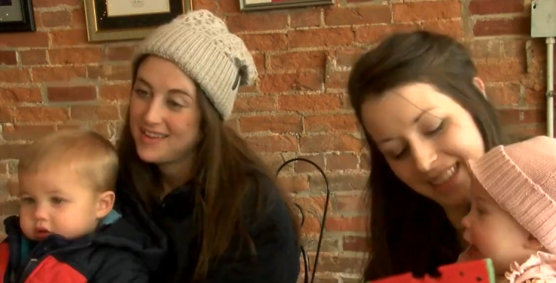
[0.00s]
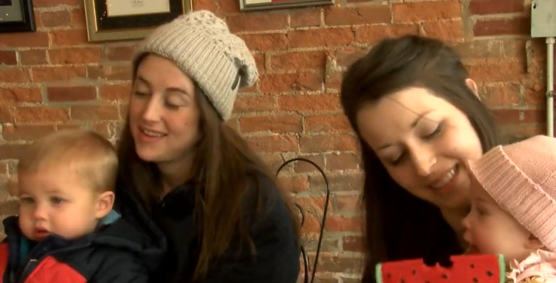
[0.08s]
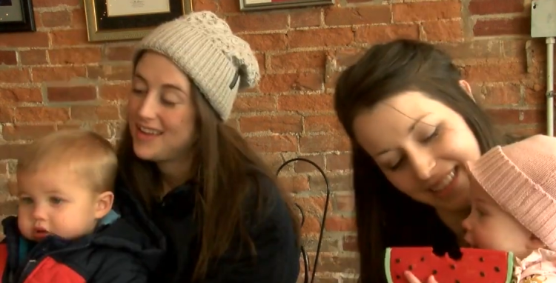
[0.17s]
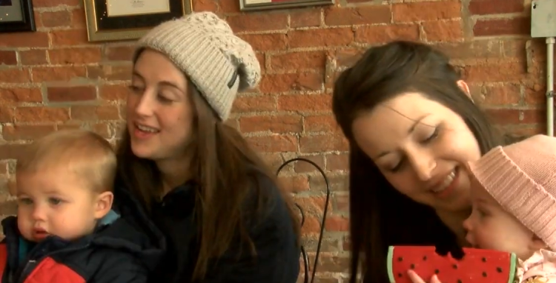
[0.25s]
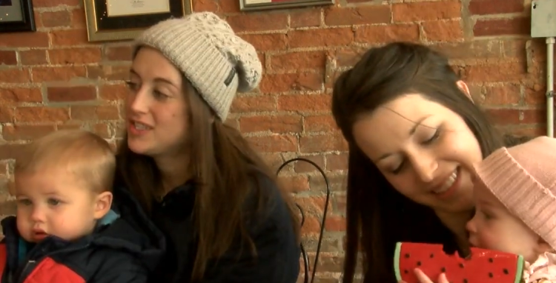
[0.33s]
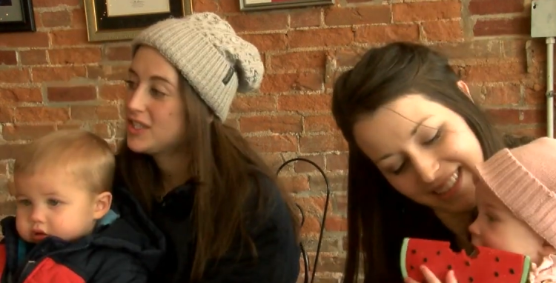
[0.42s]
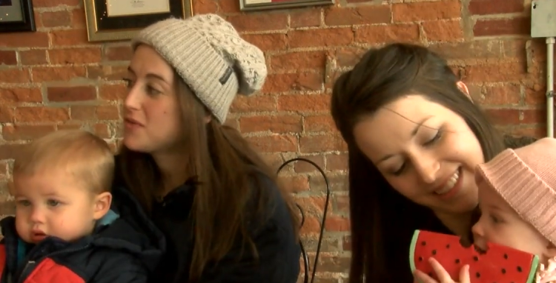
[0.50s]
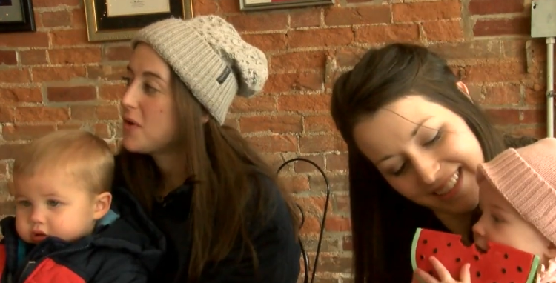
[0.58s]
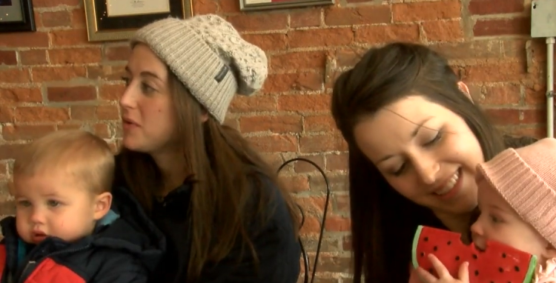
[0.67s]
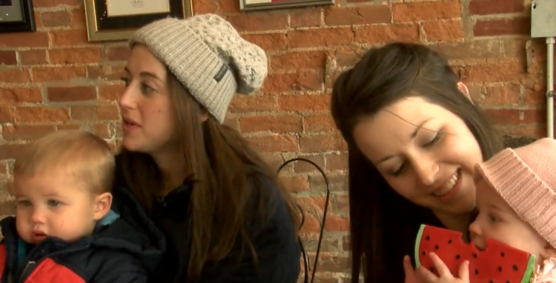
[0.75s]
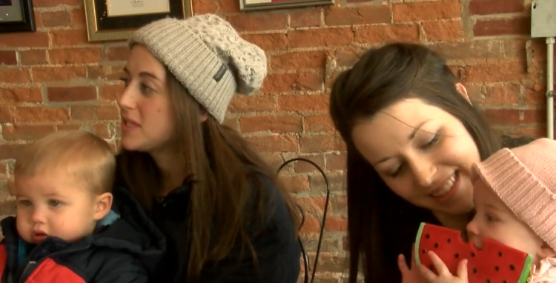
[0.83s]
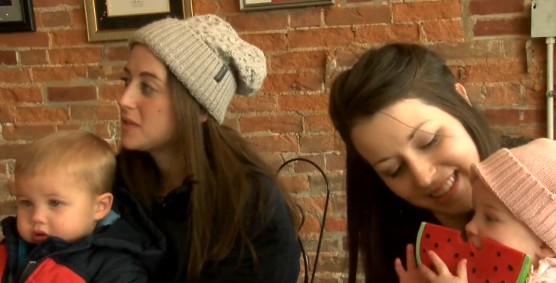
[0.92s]
Speaker 1: It just felt
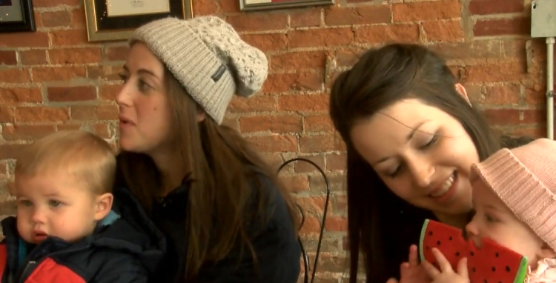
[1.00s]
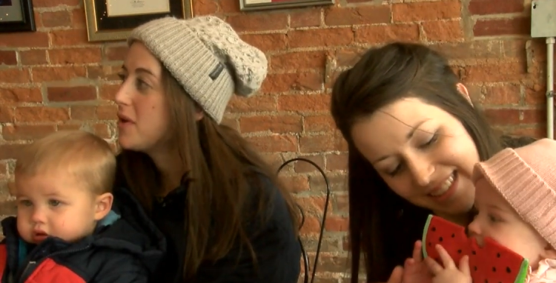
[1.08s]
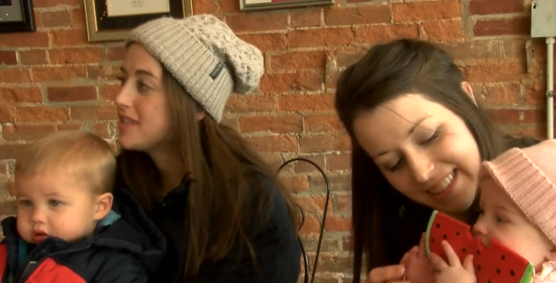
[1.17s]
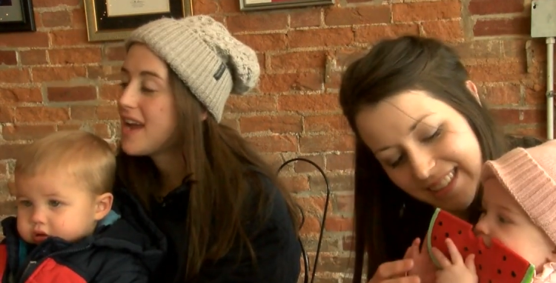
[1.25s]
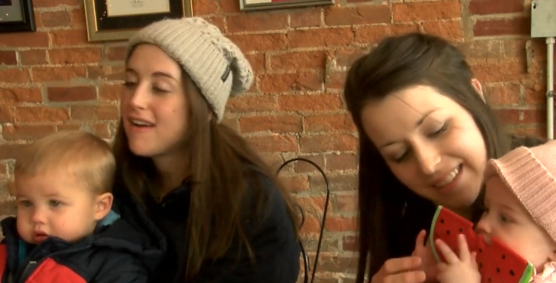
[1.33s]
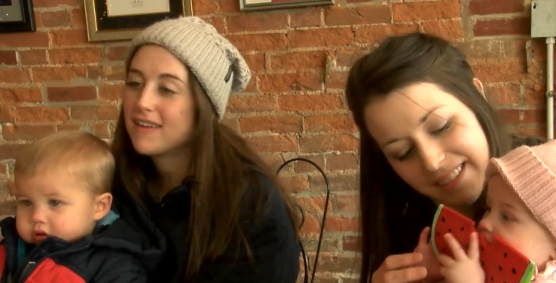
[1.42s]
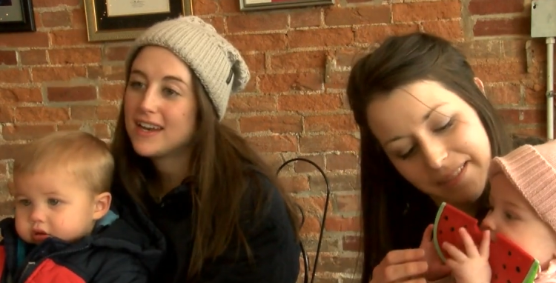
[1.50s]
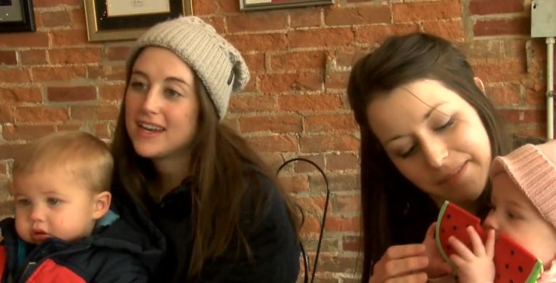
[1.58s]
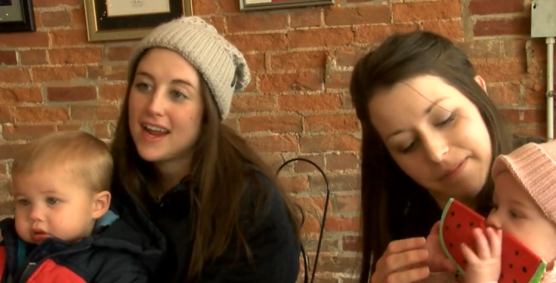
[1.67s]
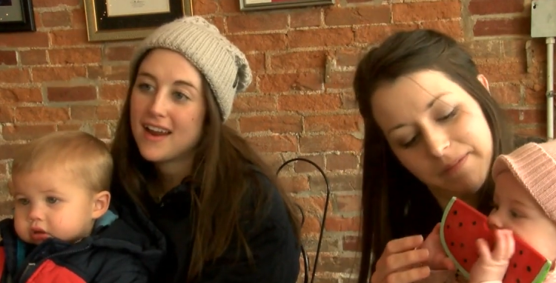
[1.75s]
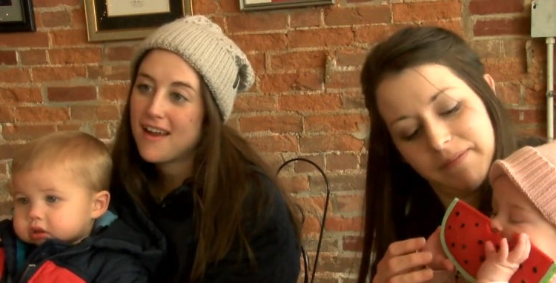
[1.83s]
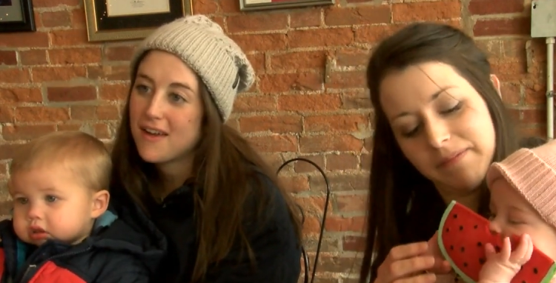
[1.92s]
really small town
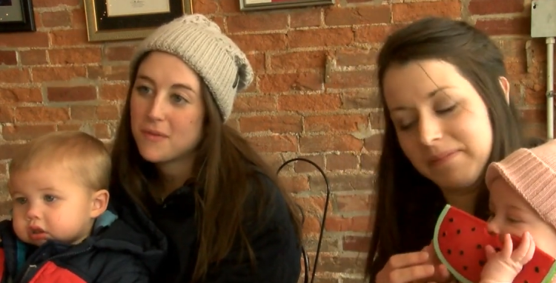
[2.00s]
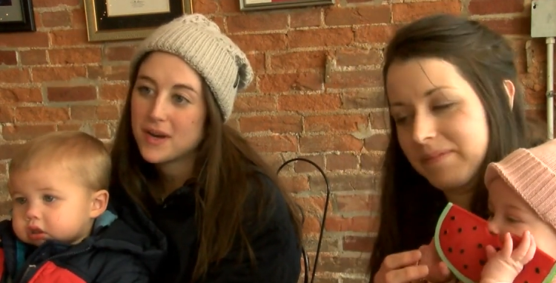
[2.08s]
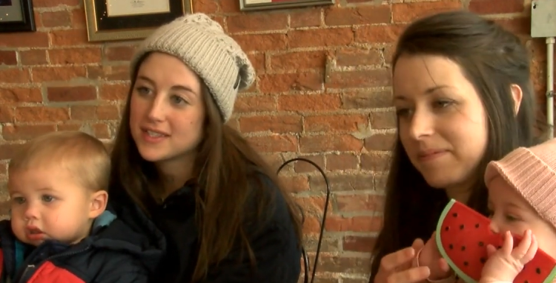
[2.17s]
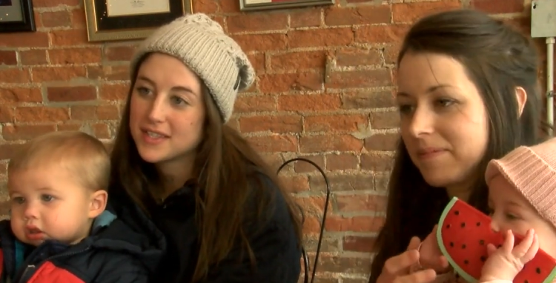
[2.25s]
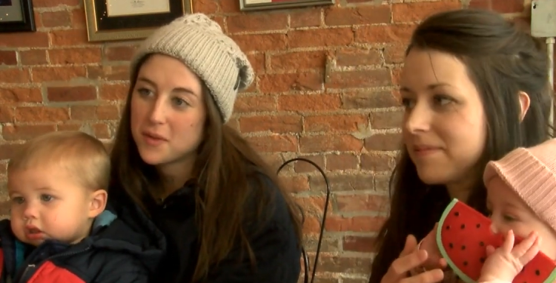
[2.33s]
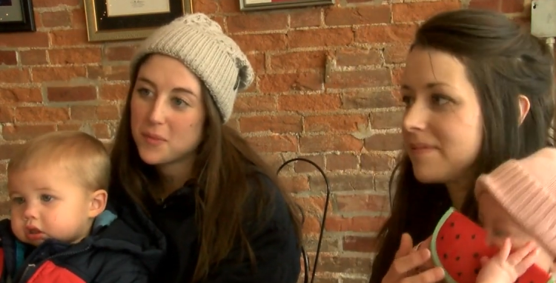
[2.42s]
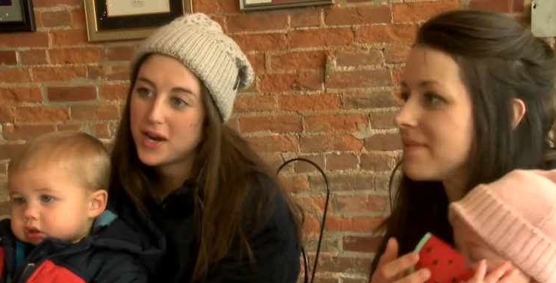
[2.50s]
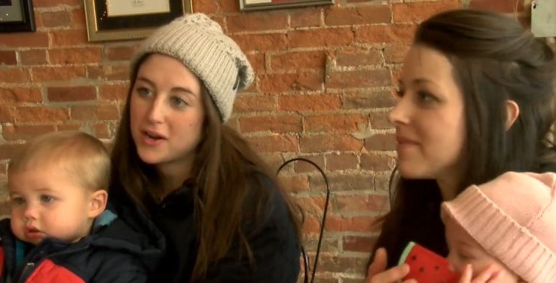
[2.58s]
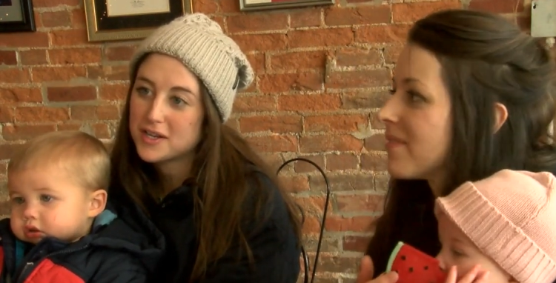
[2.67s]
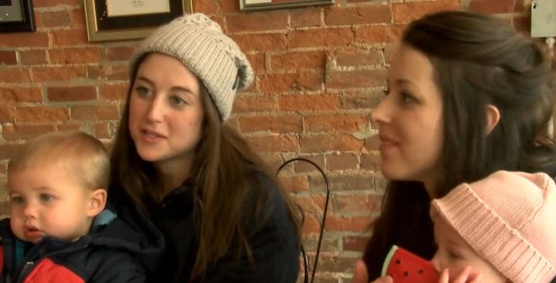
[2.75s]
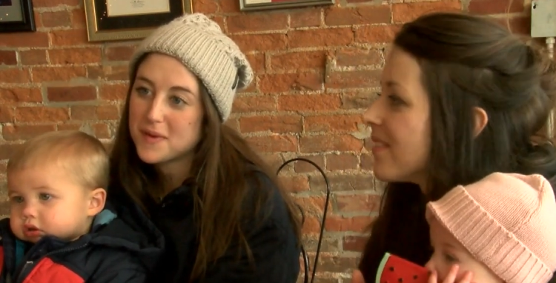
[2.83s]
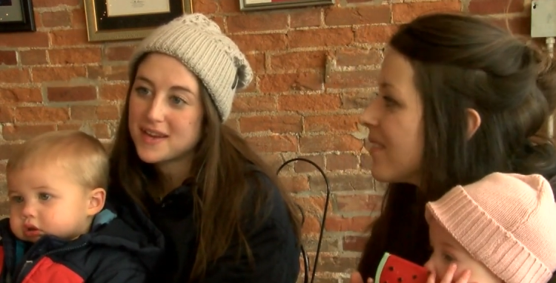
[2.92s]
Indiana, way to celebrate Christmas.